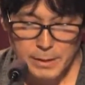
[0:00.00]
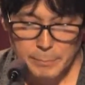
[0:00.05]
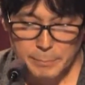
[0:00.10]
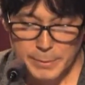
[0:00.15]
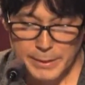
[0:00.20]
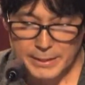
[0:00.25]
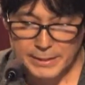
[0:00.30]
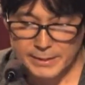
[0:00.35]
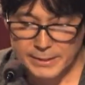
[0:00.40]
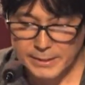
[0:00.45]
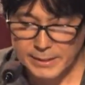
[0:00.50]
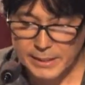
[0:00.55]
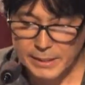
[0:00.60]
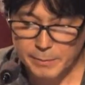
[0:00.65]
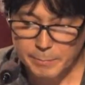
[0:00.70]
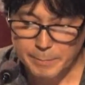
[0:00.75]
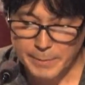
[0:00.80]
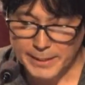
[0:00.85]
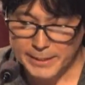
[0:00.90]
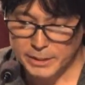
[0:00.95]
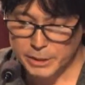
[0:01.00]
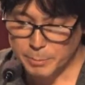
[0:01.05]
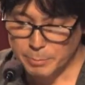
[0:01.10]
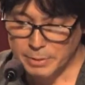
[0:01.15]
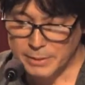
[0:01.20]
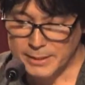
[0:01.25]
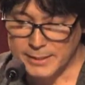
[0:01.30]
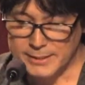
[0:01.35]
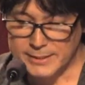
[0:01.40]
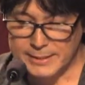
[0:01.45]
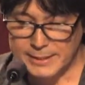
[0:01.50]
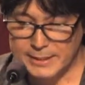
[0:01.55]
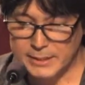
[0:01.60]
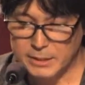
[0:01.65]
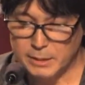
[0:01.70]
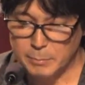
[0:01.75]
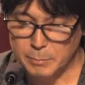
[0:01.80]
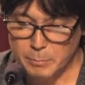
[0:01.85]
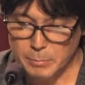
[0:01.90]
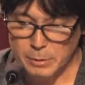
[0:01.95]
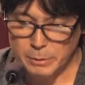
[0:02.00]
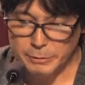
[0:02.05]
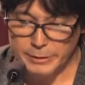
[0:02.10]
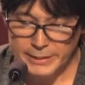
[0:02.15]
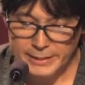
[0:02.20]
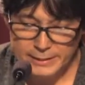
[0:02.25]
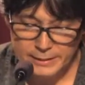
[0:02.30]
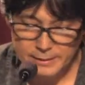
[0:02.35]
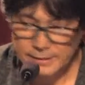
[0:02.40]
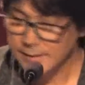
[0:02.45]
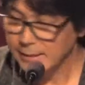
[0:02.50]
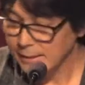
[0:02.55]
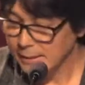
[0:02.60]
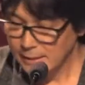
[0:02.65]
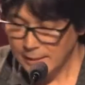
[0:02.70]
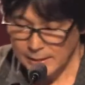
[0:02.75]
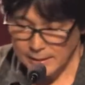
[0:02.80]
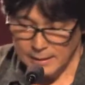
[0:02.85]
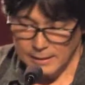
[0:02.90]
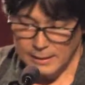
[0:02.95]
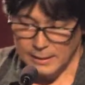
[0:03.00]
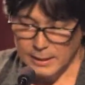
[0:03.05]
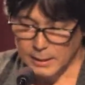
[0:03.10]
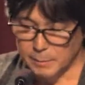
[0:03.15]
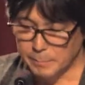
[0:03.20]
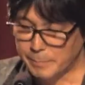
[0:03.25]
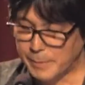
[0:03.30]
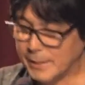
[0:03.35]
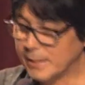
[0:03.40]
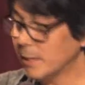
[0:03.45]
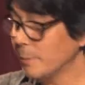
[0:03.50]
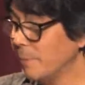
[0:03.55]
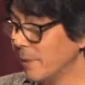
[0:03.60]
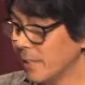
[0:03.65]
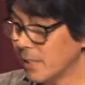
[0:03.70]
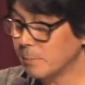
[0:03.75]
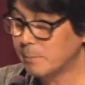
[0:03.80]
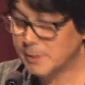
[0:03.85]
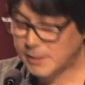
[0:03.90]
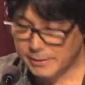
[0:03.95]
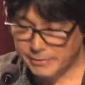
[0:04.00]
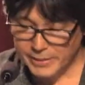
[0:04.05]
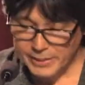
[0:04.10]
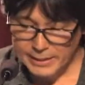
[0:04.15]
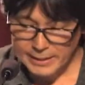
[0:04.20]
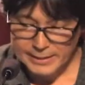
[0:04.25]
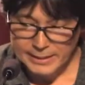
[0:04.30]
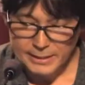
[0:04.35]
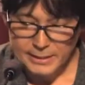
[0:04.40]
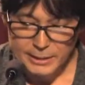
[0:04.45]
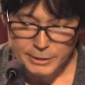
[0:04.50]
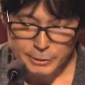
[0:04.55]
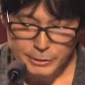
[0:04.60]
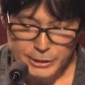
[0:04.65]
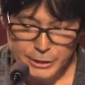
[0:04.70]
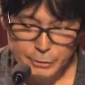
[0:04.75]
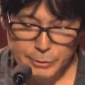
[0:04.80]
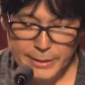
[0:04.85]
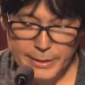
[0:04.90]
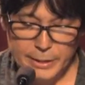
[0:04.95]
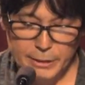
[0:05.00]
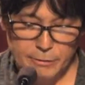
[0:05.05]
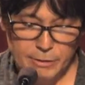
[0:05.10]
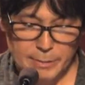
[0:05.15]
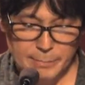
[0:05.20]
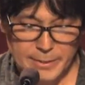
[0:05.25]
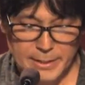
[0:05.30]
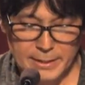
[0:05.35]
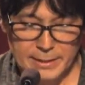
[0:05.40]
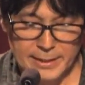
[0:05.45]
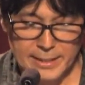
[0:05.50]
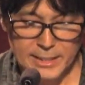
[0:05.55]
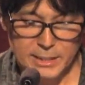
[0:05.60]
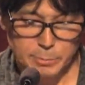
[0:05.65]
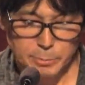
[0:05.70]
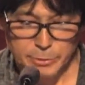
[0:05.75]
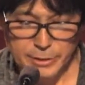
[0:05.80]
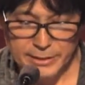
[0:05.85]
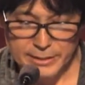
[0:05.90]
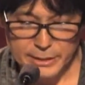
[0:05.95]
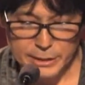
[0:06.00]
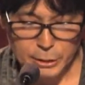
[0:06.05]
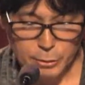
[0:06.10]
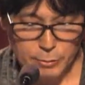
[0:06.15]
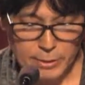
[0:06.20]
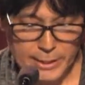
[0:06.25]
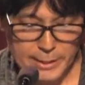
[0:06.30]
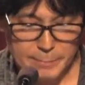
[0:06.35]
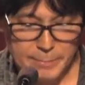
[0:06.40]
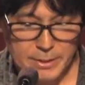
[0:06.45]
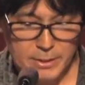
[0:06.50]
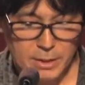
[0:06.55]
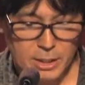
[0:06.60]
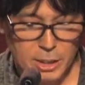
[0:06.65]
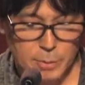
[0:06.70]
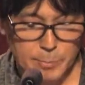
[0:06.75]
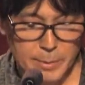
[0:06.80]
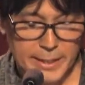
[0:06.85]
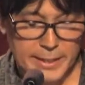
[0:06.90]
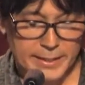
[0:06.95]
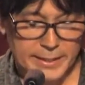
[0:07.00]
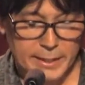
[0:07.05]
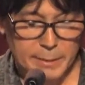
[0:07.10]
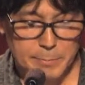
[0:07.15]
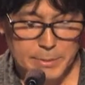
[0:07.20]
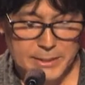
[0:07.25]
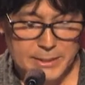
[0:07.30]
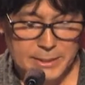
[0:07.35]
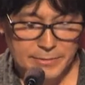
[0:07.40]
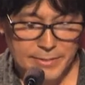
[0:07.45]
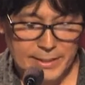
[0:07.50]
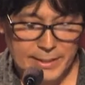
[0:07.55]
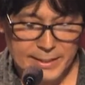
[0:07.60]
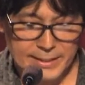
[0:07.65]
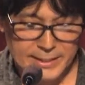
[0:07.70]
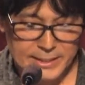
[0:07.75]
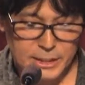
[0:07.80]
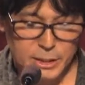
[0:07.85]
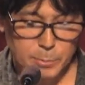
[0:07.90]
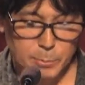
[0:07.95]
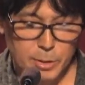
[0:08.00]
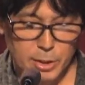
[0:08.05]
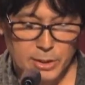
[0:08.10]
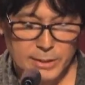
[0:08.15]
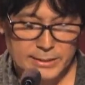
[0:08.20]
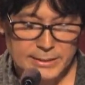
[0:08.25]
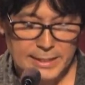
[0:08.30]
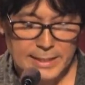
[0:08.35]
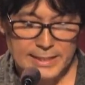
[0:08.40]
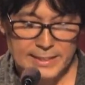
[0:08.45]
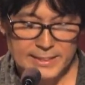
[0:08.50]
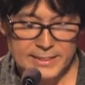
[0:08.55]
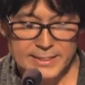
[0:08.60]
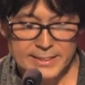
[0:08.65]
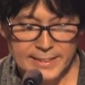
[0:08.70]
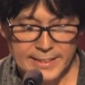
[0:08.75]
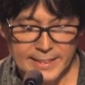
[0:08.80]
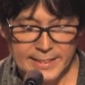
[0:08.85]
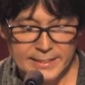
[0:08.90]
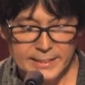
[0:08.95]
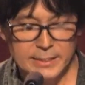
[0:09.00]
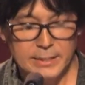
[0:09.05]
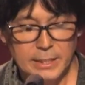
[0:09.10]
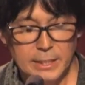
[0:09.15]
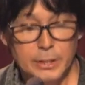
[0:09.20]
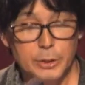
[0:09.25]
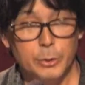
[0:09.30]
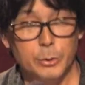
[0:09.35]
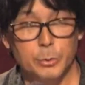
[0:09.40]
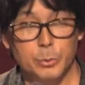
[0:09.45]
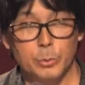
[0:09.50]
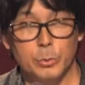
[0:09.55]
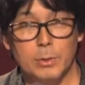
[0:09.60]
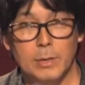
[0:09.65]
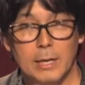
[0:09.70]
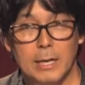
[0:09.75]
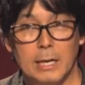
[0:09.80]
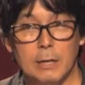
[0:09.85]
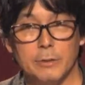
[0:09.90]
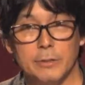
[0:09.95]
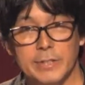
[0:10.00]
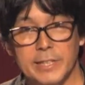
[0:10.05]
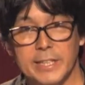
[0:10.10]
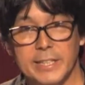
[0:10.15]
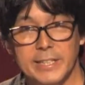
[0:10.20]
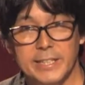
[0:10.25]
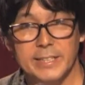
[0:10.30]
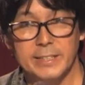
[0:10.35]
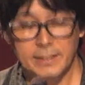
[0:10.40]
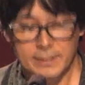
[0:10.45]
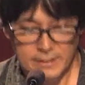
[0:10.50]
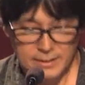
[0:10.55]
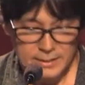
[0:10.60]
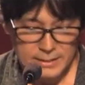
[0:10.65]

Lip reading: PICTA and PACER Plus, as Maureen, PICTA being the Pacific Island countries trade agreement, as Maureen described, are binding Pacific Island small island states to outdated